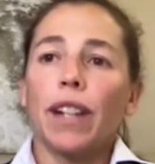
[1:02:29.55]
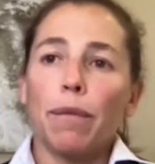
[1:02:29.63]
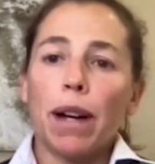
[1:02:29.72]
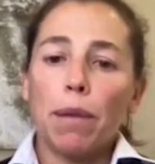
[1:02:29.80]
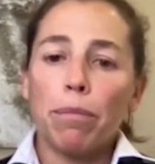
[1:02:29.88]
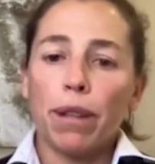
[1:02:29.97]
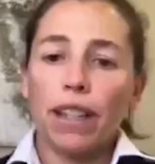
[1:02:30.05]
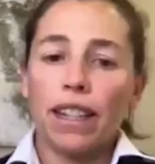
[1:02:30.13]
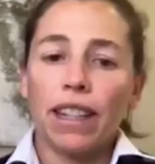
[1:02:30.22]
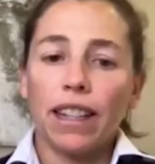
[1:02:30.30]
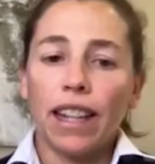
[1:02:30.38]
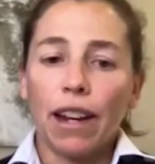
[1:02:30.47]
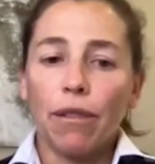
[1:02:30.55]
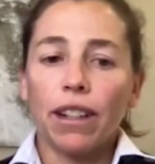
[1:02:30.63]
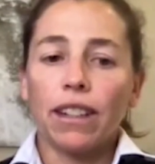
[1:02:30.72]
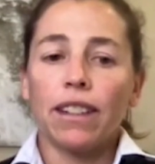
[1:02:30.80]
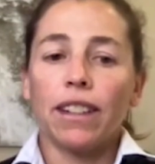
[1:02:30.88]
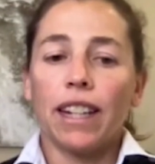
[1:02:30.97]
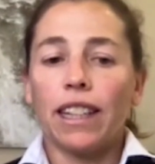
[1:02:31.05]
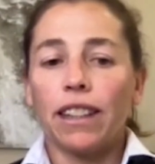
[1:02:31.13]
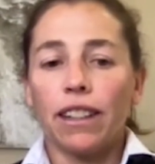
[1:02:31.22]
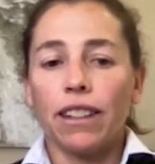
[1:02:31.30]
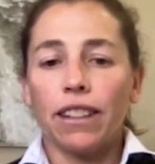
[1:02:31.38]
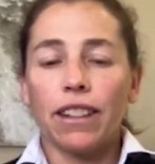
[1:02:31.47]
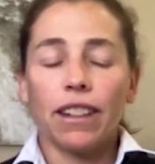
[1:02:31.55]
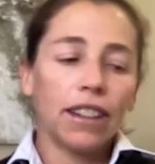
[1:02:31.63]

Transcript: up, and they would hit the